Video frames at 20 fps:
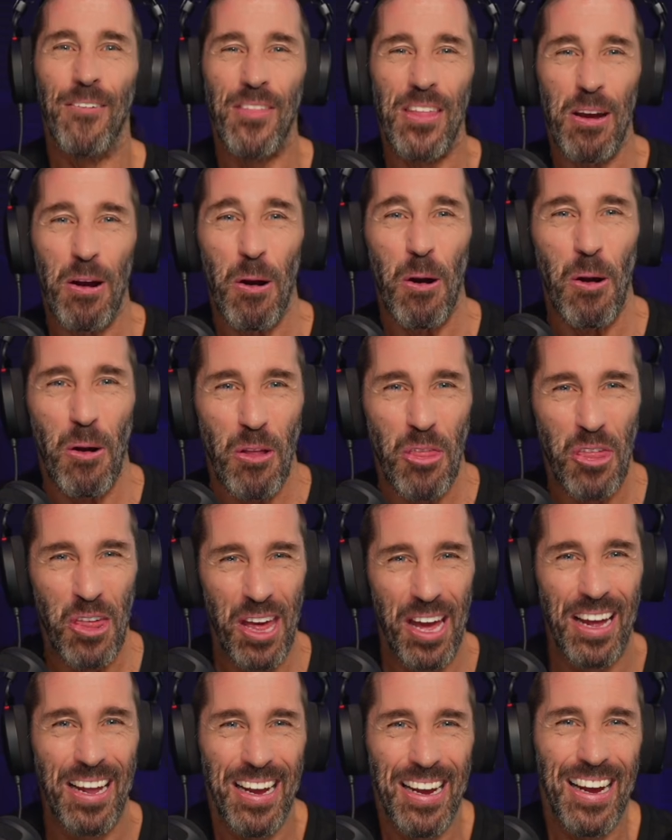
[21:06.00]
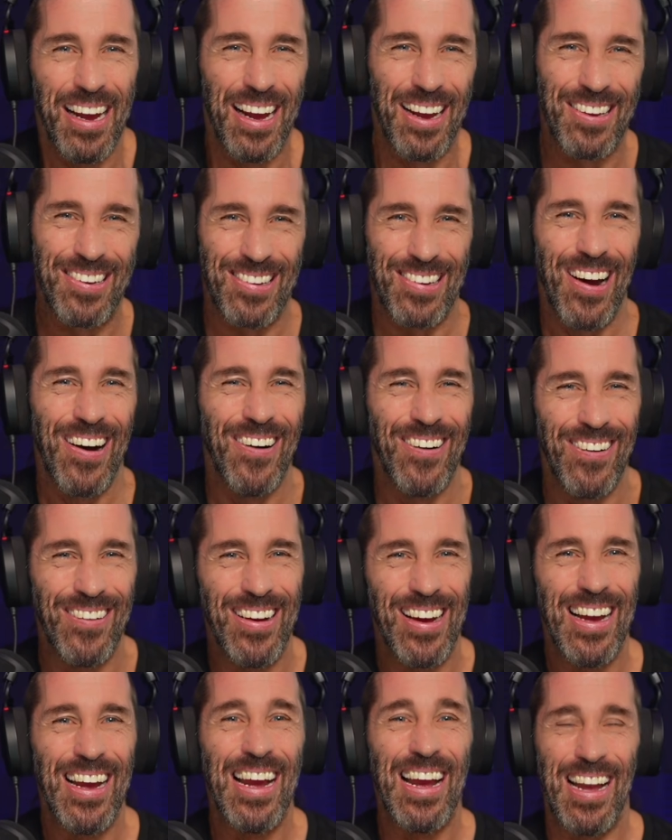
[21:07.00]
of the earth. So,
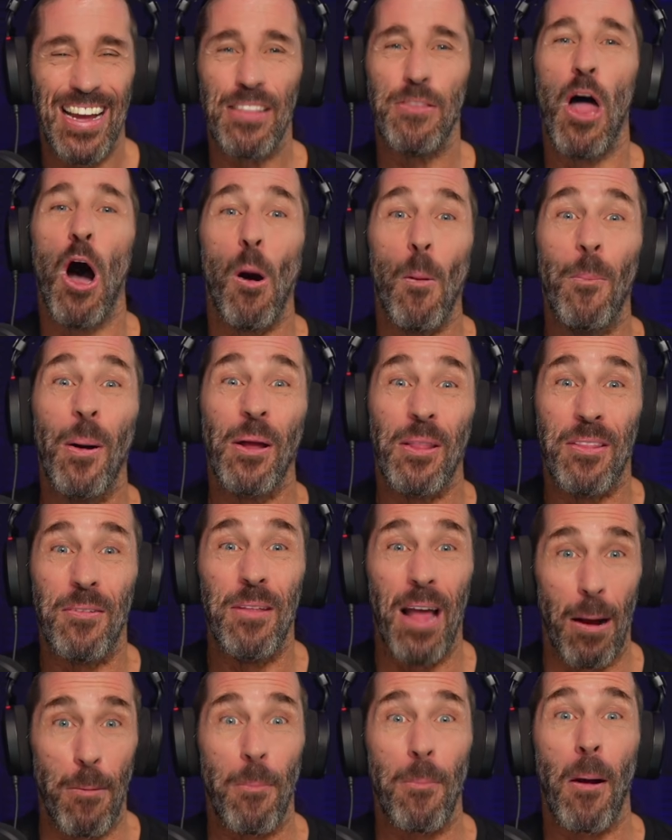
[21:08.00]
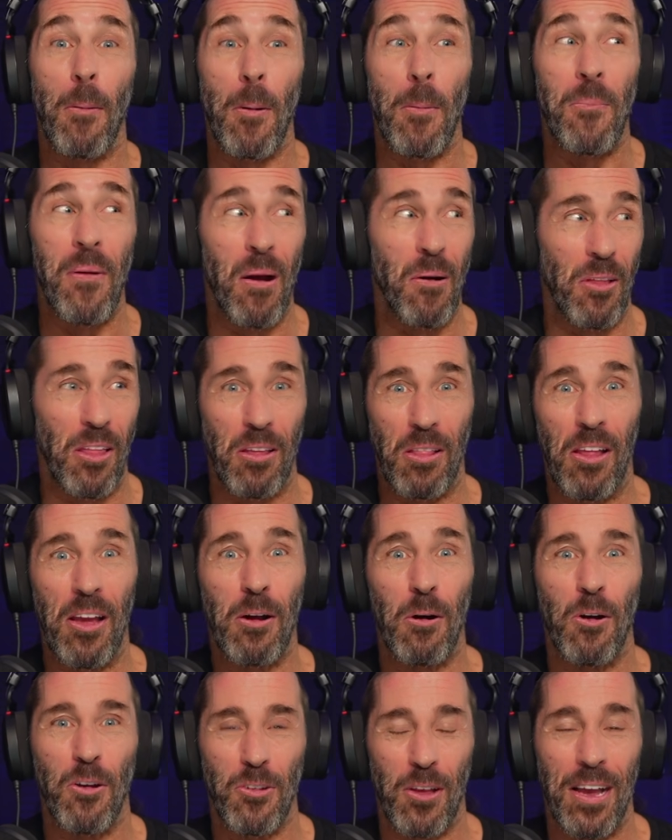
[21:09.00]
no, but I remember Barely
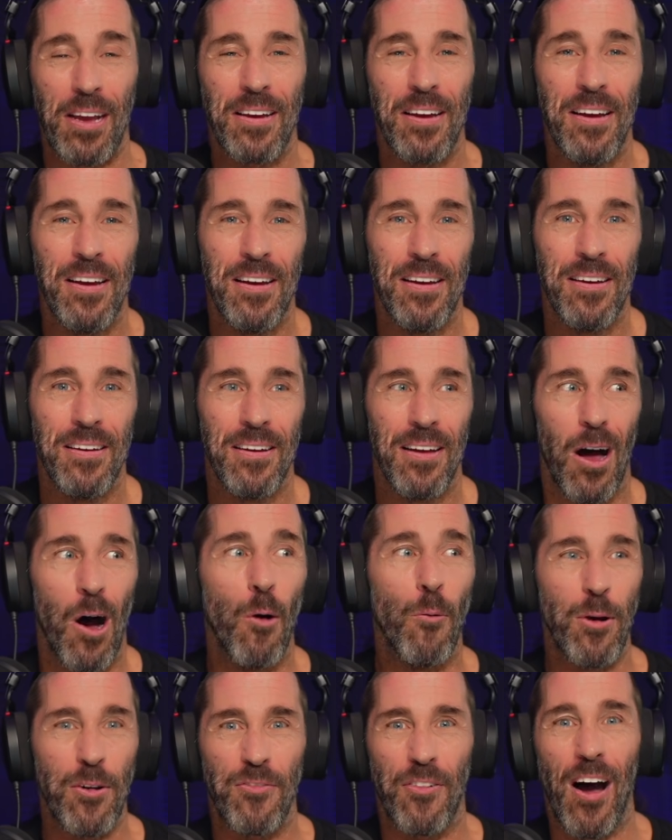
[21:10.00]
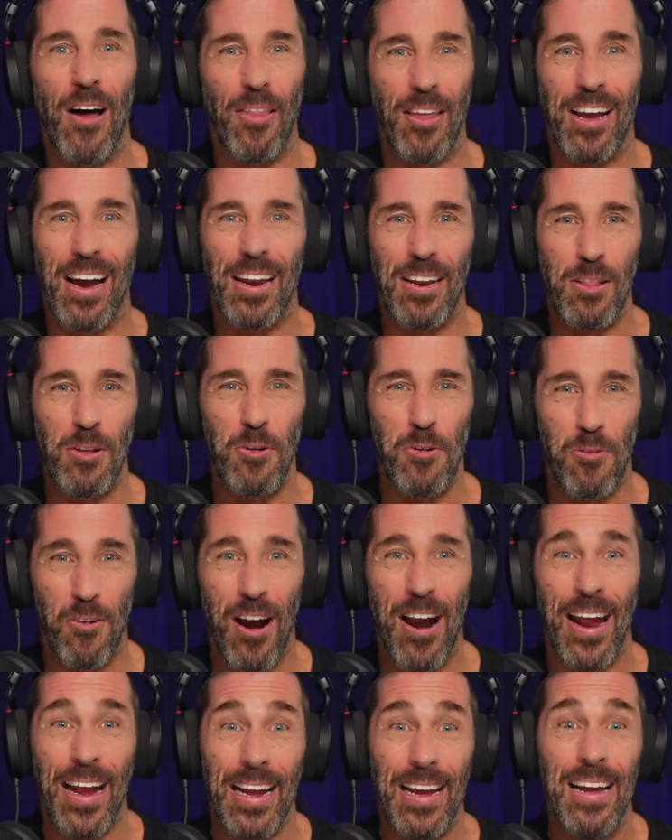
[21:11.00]
Legal was like, oh, we finally got a new
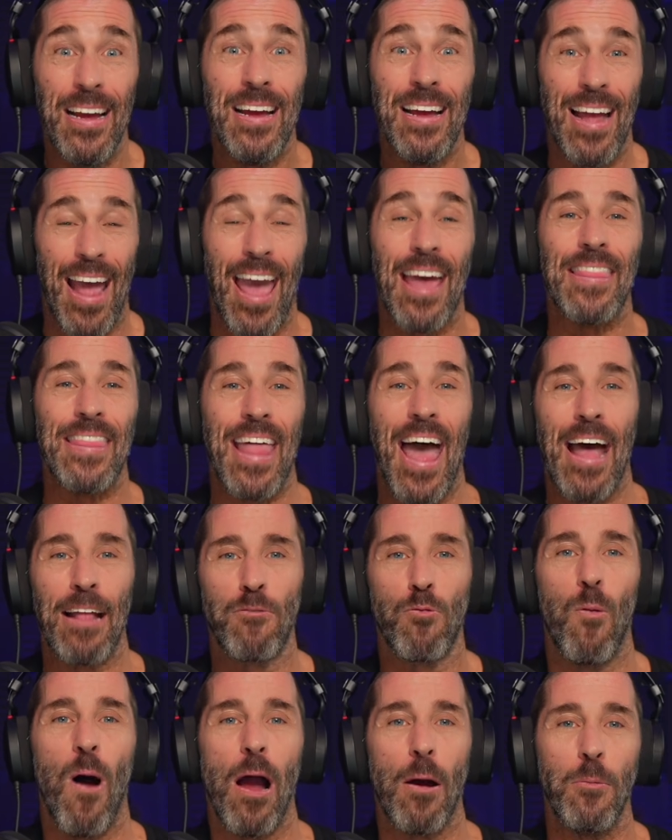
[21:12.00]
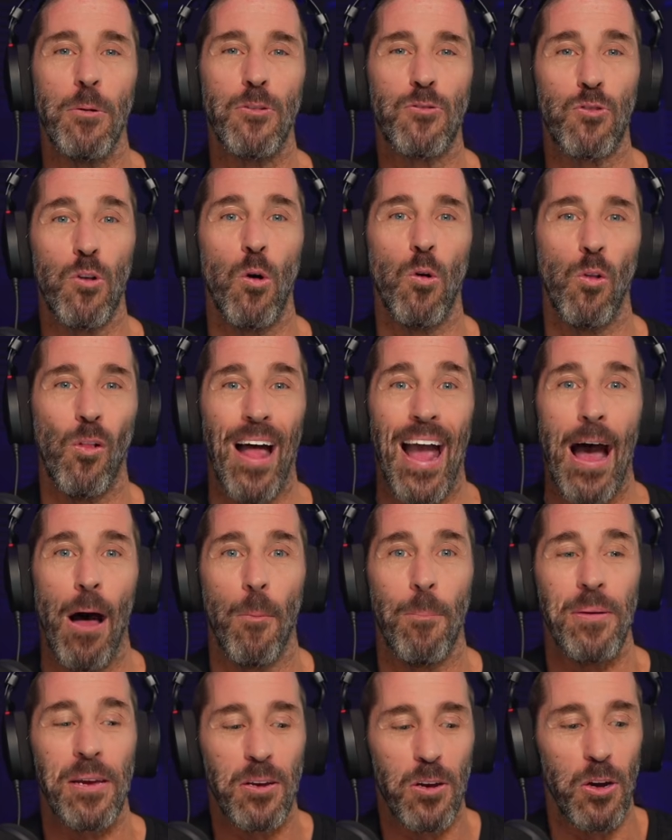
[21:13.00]
ring. And that's why it was so
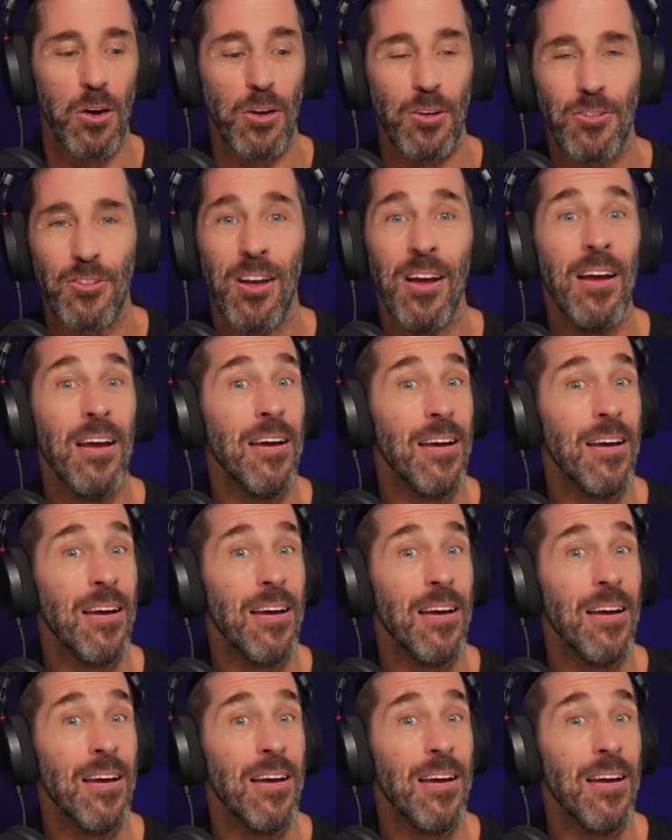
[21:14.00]
loud, because